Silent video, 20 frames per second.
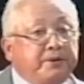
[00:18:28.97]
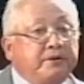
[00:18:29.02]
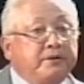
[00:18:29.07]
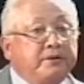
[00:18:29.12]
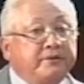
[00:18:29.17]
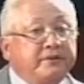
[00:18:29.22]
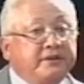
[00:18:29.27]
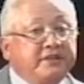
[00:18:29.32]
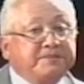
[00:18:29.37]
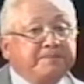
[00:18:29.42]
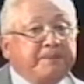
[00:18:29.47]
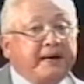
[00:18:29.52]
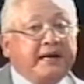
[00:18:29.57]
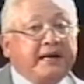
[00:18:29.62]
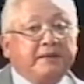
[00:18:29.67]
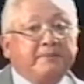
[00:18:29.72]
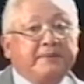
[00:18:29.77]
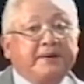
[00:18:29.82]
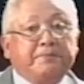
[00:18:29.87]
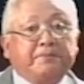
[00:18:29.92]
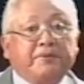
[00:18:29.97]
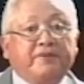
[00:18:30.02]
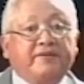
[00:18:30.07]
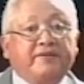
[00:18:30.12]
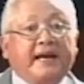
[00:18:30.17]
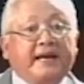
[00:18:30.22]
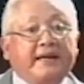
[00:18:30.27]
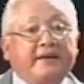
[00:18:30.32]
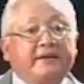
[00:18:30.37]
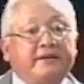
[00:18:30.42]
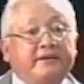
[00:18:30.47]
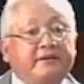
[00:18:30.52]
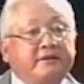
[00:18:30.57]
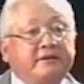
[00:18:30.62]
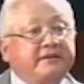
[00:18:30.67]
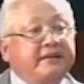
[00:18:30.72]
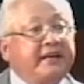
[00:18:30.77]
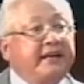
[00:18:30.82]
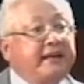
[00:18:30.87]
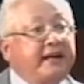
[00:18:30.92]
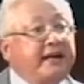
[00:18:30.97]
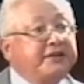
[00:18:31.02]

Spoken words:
this Parliament provided 10